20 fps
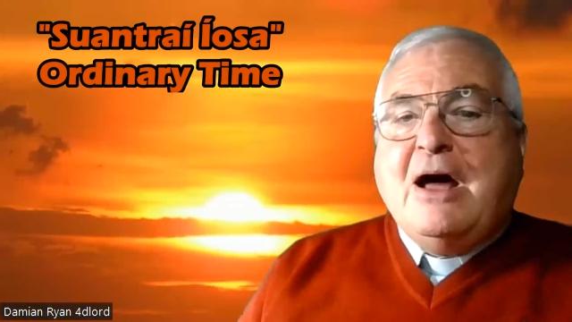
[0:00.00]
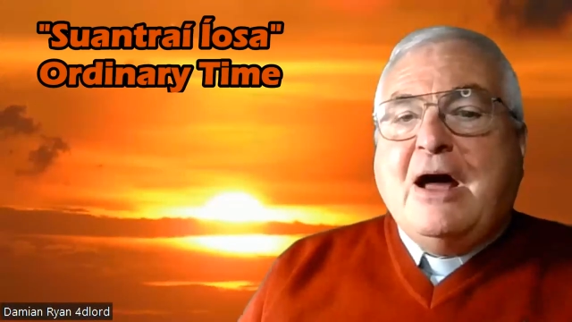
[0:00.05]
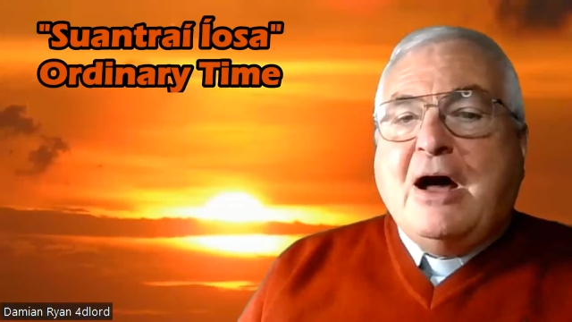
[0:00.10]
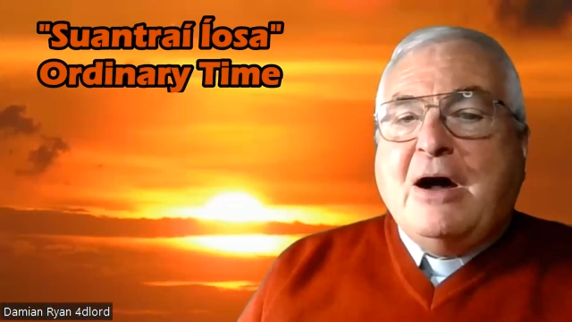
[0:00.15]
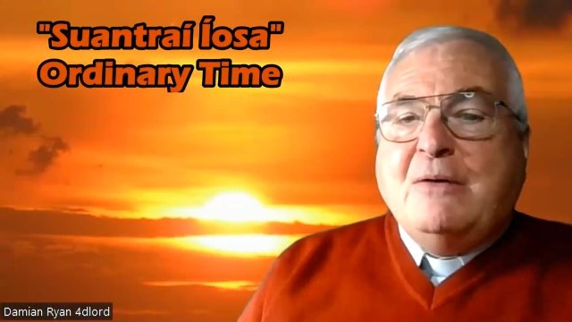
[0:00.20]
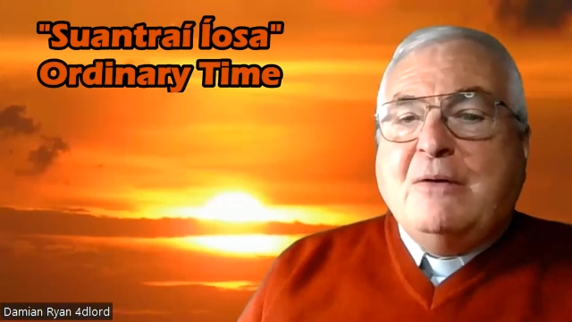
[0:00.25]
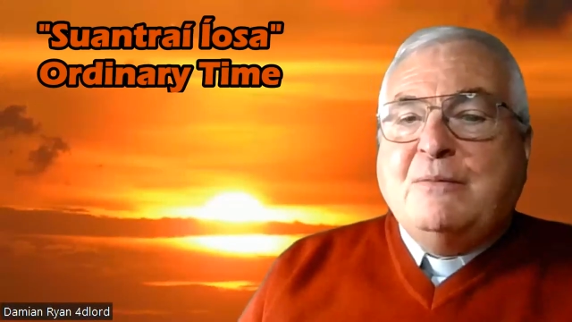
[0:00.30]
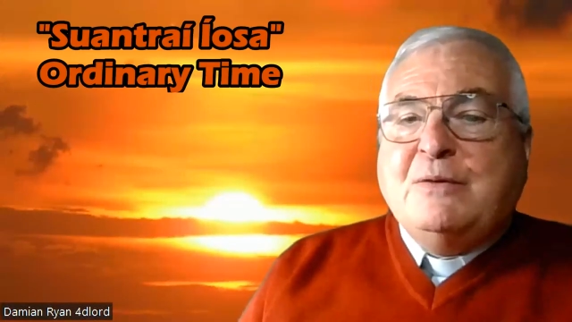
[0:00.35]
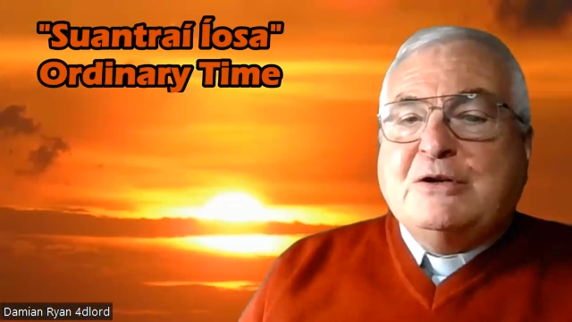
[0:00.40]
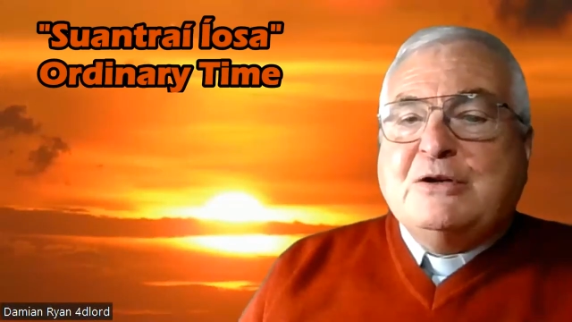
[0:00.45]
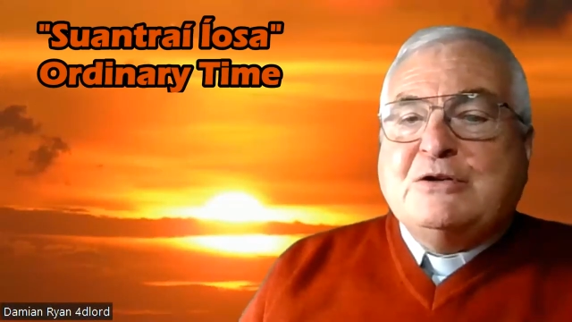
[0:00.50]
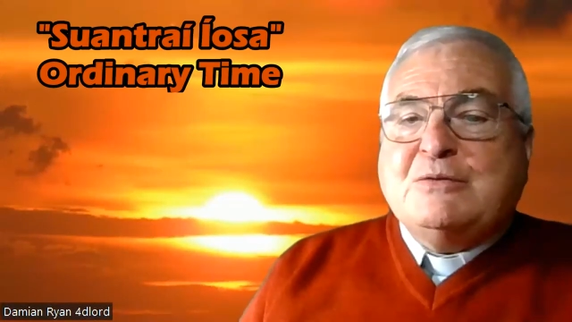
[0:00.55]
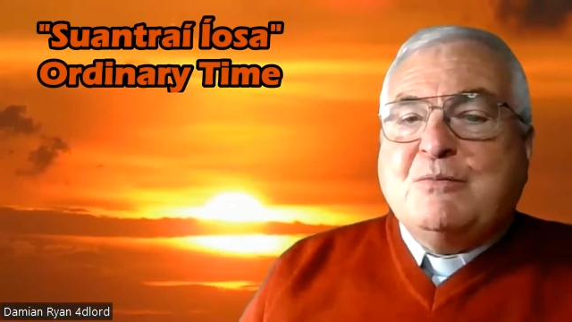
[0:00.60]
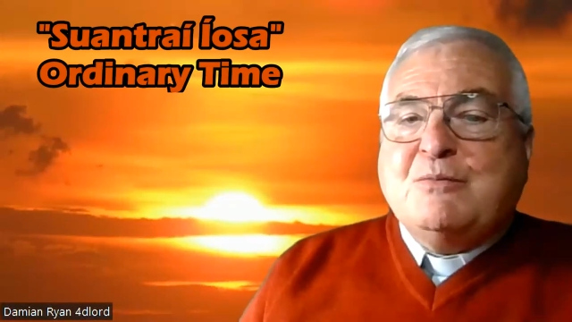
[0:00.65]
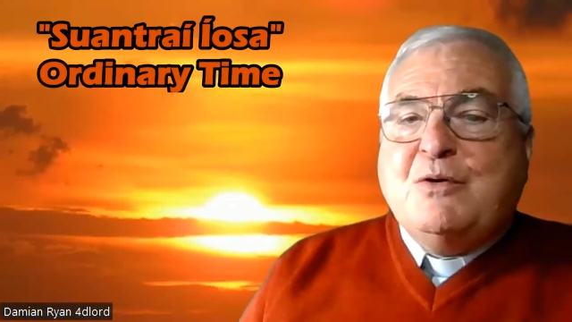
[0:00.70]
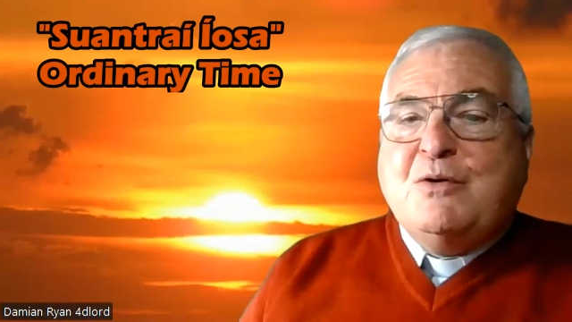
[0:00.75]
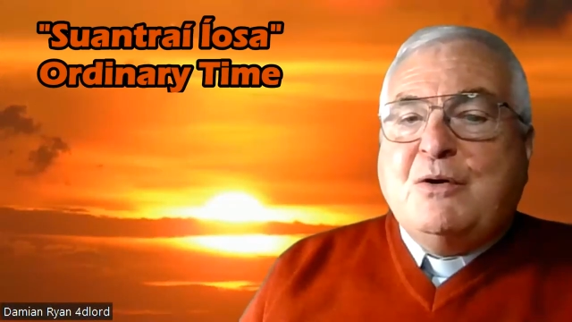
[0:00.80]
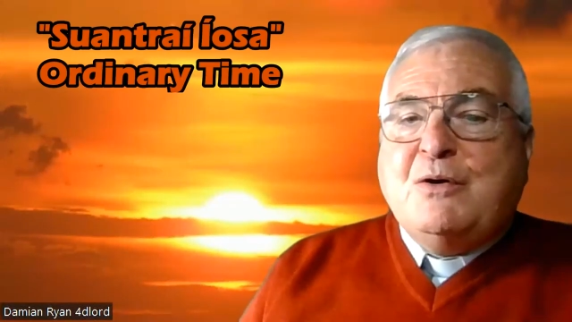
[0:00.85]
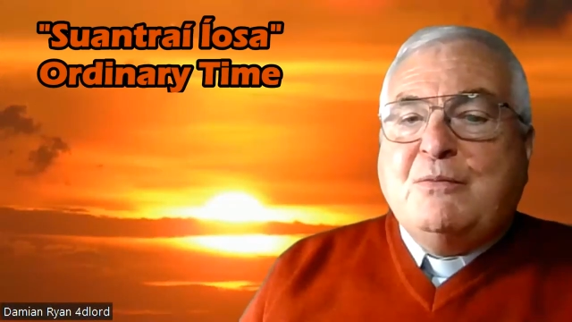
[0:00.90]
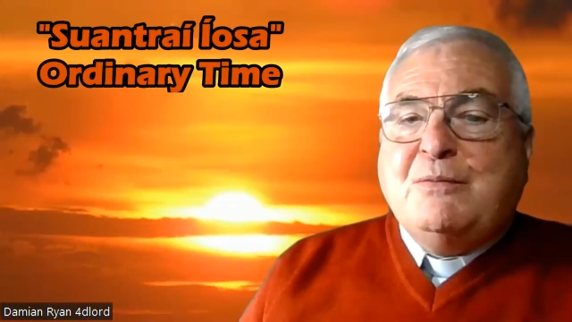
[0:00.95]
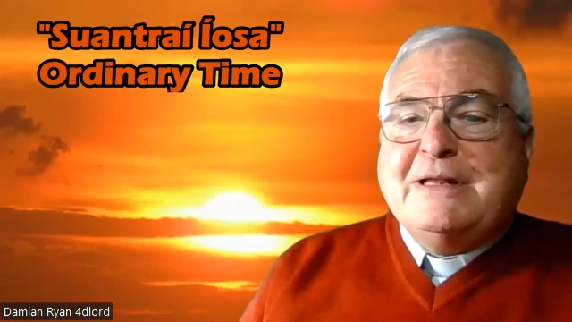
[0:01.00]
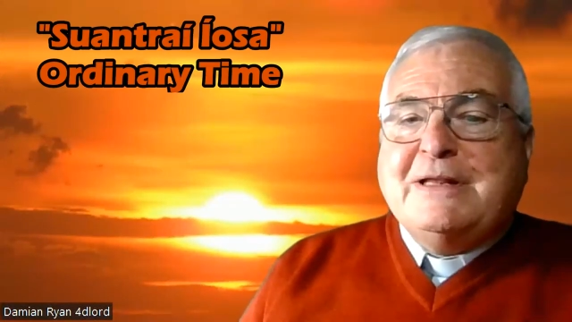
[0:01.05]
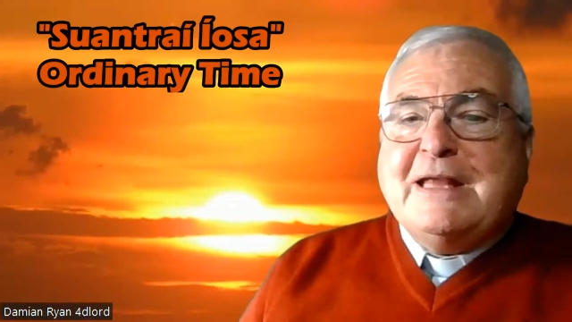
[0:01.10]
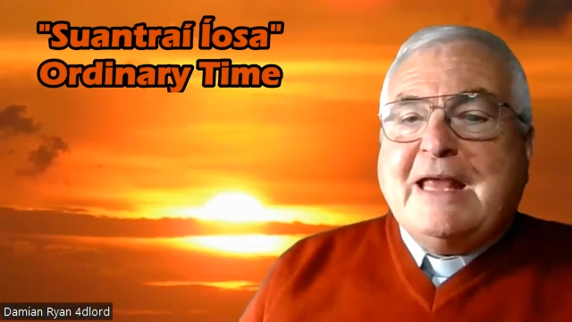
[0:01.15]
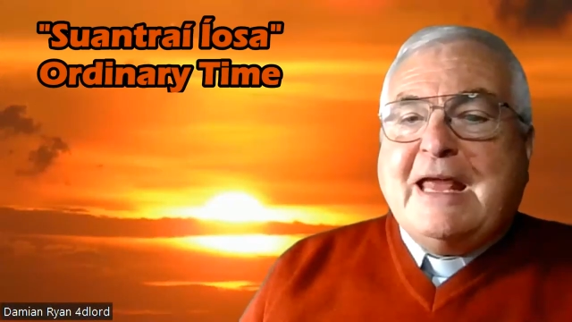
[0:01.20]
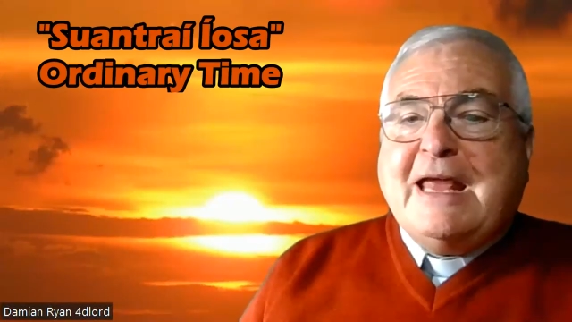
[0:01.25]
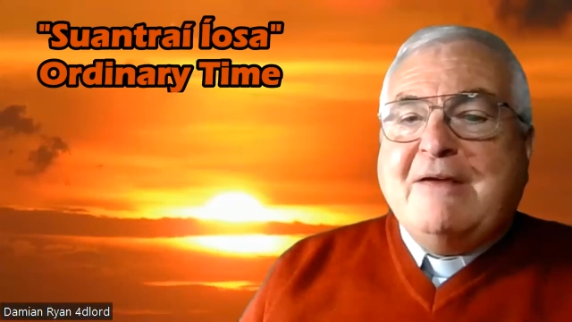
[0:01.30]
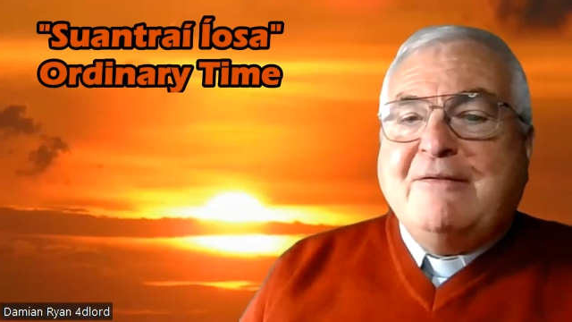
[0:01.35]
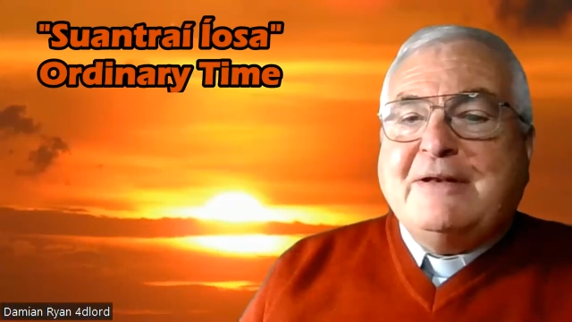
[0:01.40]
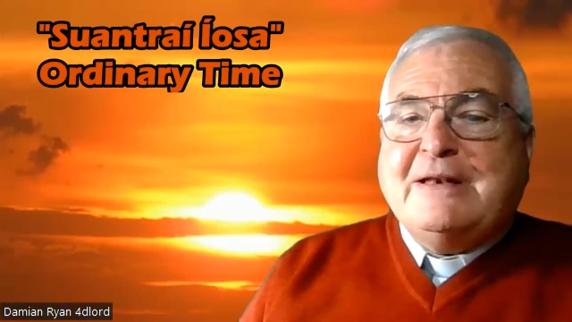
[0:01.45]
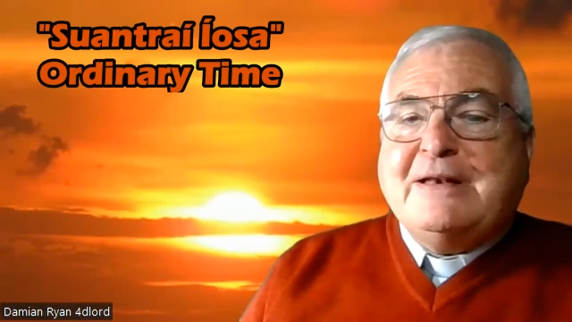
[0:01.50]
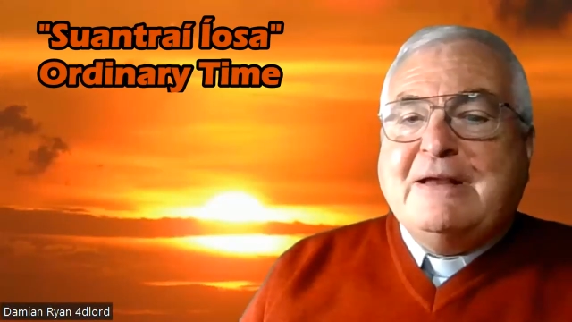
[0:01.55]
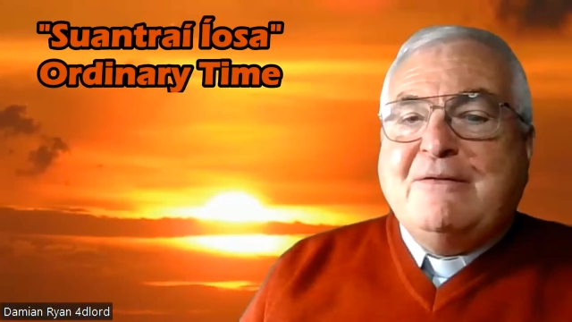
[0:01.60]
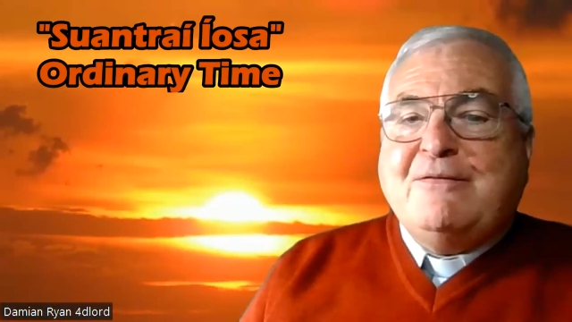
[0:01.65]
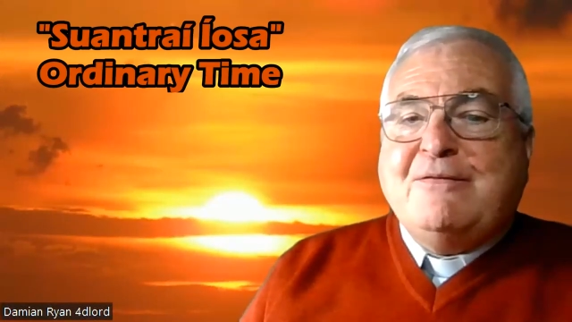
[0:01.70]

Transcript: how much more will the Heavenly